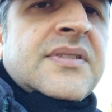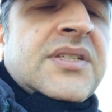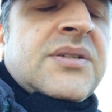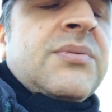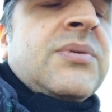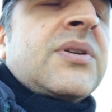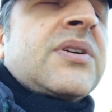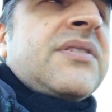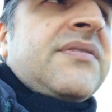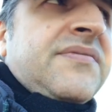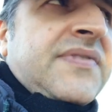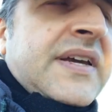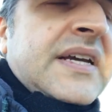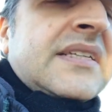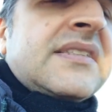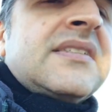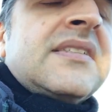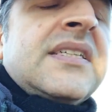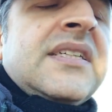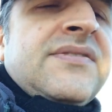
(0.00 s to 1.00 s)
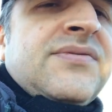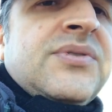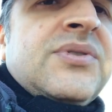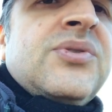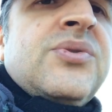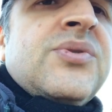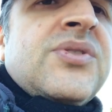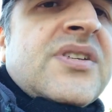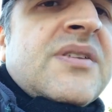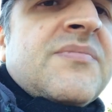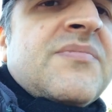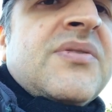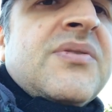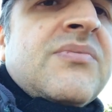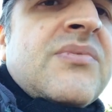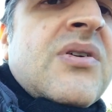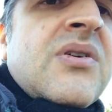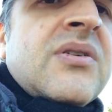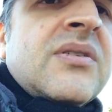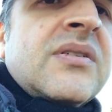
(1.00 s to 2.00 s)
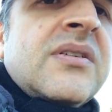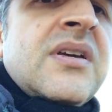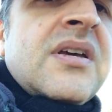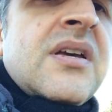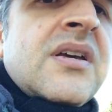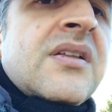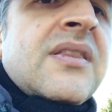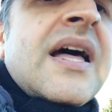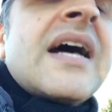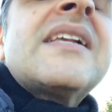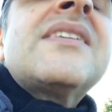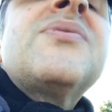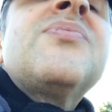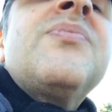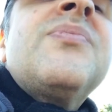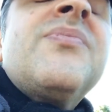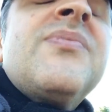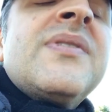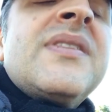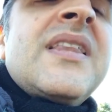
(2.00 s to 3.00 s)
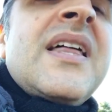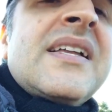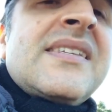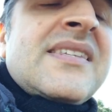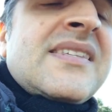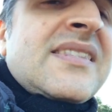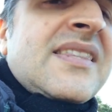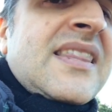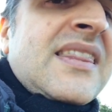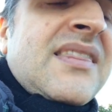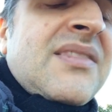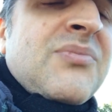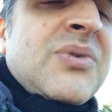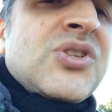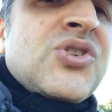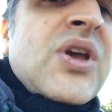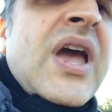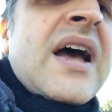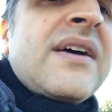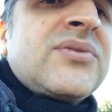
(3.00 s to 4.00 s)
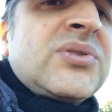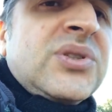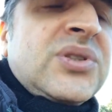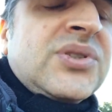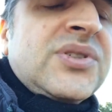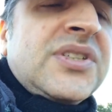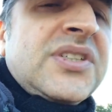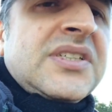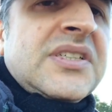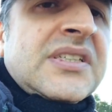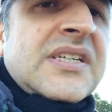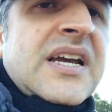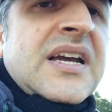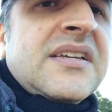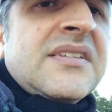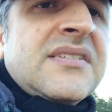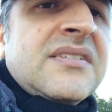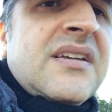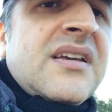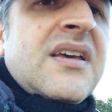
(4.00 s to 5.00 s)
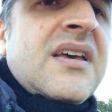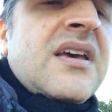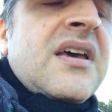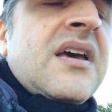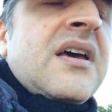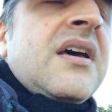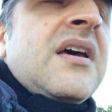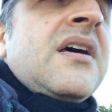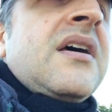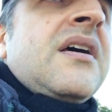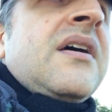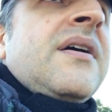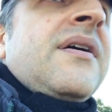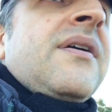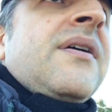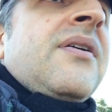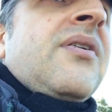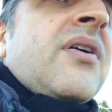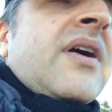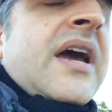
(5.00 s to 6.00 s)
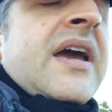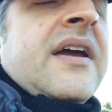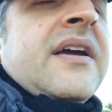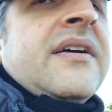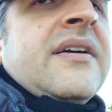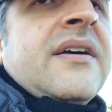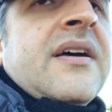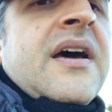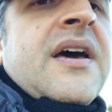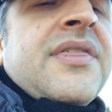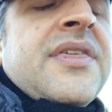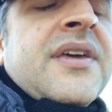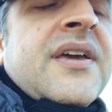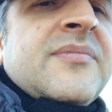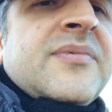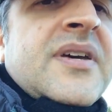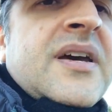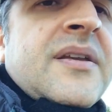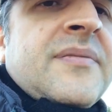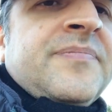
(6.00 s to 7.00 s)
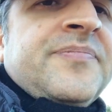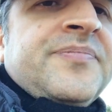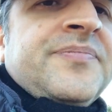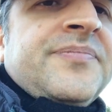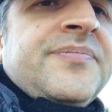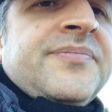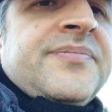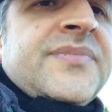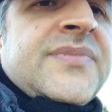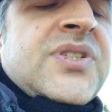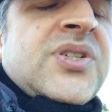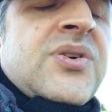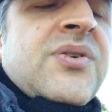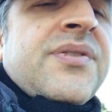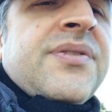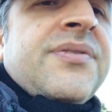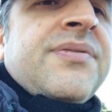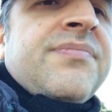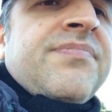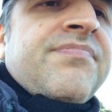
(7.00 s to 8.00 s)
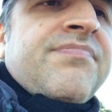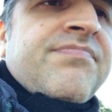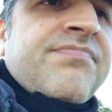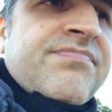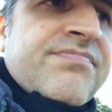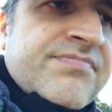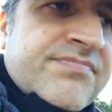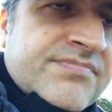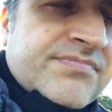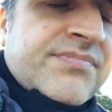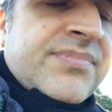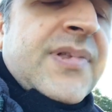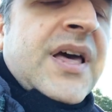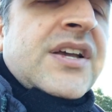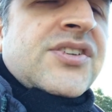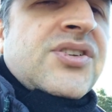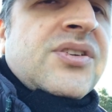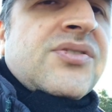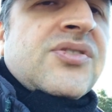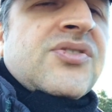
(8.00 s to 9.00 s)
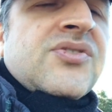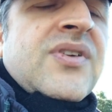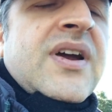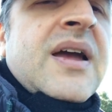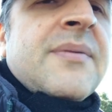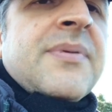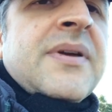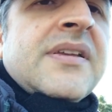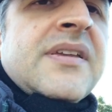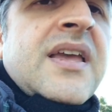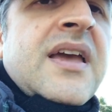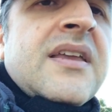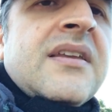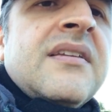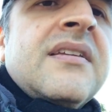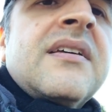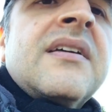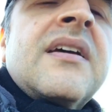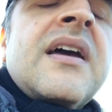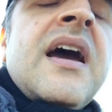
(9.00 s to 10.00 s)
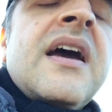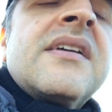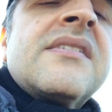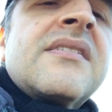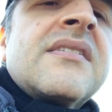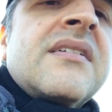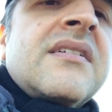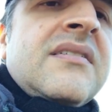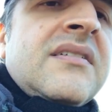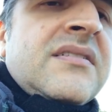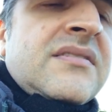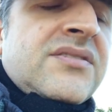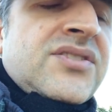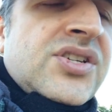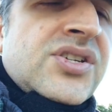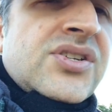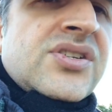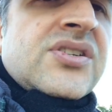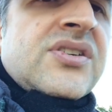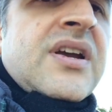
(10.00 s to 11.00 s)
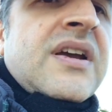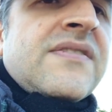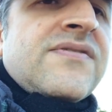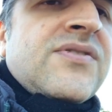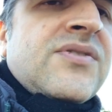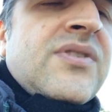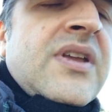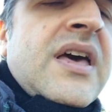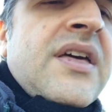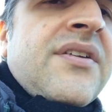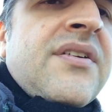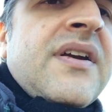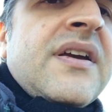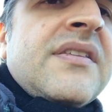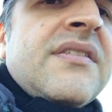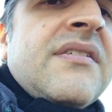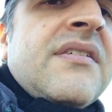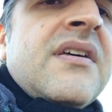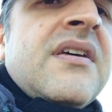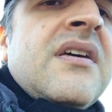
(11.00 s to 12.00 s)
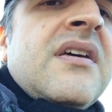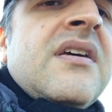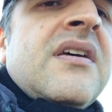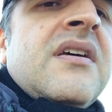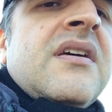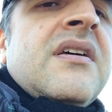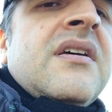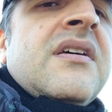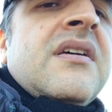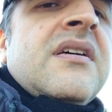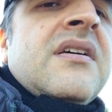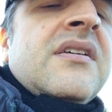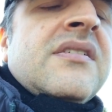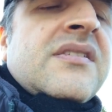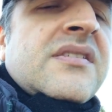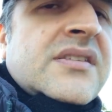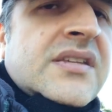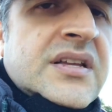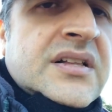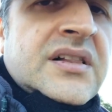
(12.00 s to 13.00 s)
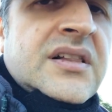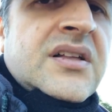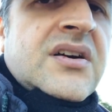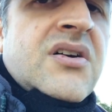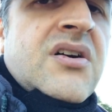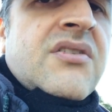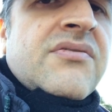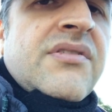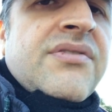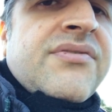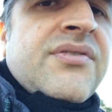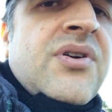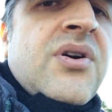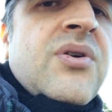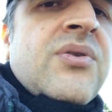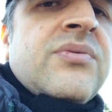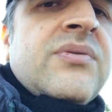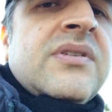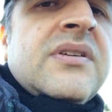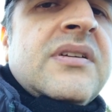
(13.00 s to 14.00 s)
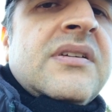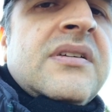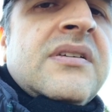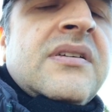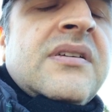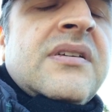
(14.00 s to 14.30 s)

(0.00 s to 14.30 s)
He will convict if we do something wrong. That's, that's what you have to learn here, guys. Okay, I think I'm done. So, like, share, subscribe. Again, guys, Jesus Christ of Nazareth is still on the throne,